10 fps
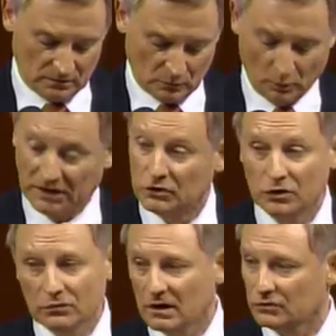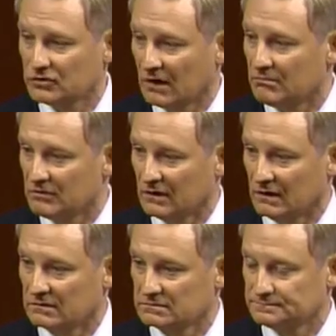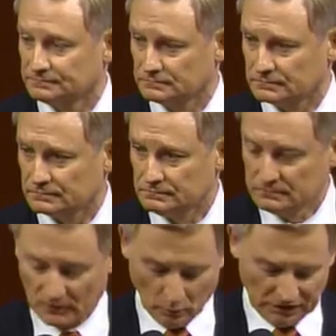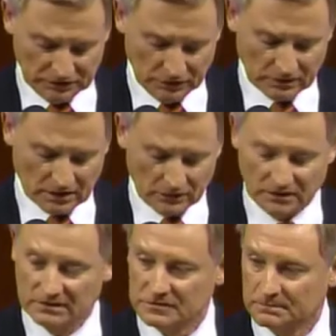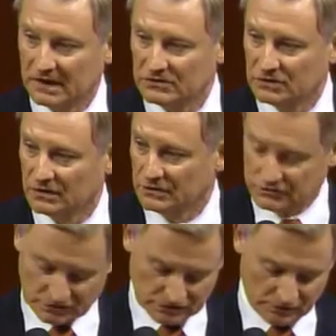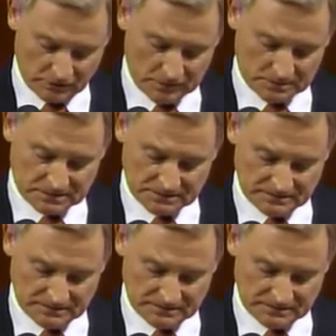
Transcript: We do know some things. We do know that special interest groups,